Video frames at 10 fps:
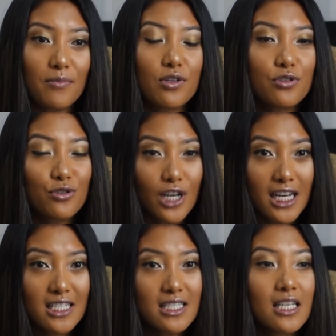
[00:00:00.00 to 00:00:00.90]

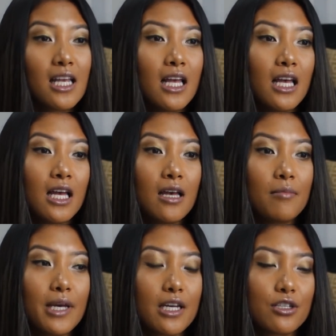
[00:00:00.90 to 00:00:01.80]
stress,
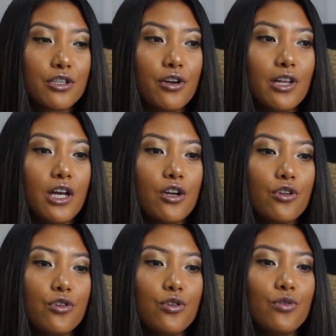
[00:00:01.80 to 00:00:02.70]
making sure that
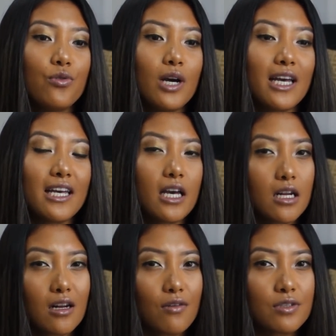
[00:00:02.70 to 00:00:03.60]
you get
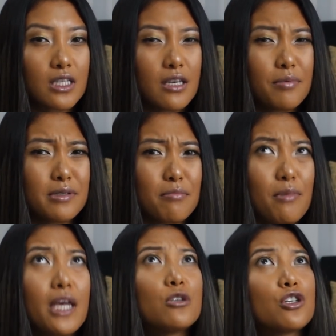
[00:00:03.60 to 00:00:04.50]
enough sleep is
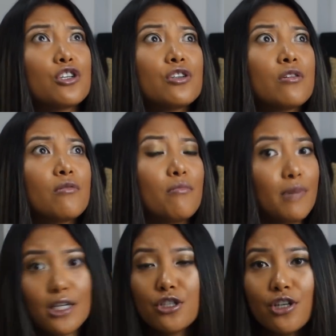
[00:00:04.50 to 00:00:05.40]
major
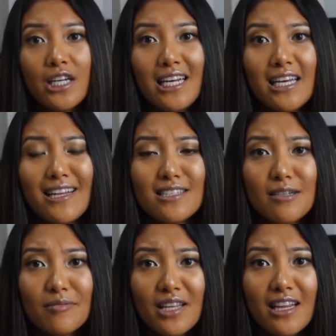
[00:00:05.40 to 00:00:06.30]
key, and that's
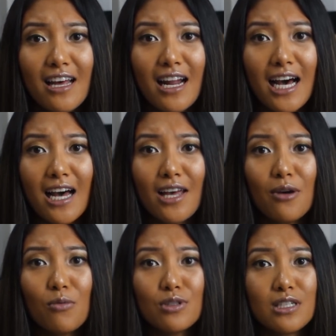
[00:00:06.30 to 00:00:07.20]
something that
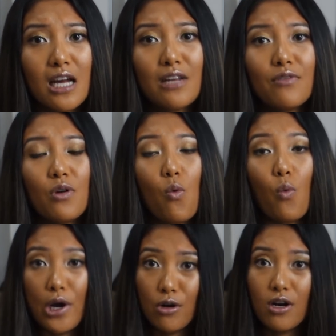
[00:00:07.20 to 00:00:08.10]
I was not even
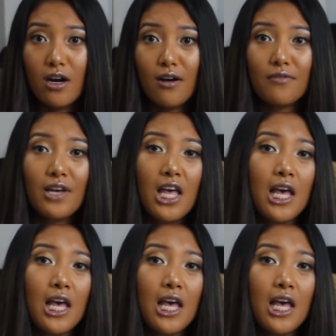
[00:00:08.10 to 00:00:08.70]
aware of